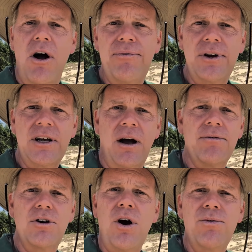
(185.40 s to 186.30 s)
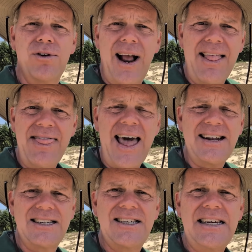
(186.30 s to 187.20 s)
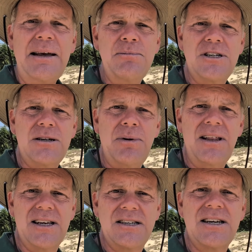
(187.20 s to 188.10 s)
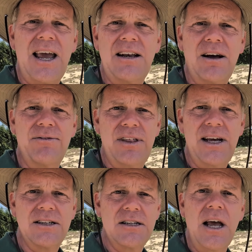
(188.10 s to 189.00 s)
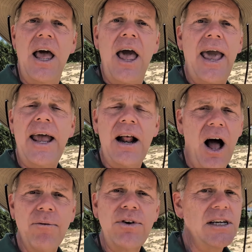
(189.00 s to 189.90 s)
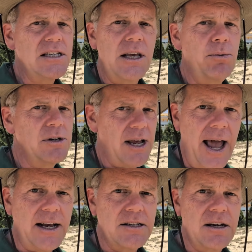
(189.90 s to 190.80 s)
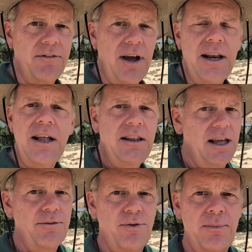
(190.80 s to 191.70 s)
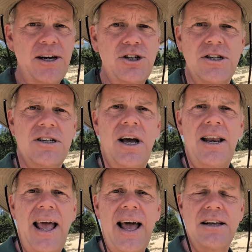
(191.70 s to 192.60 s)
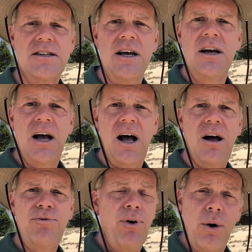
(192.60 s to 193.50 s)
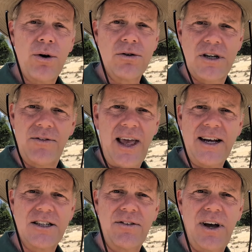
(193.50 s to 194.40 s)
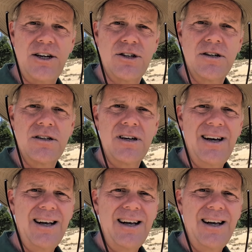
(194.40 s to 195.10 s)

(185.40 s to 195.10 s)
often covered over, and that seems to be the state of this. It obviously was excavated. The information sign has photos of the excavations,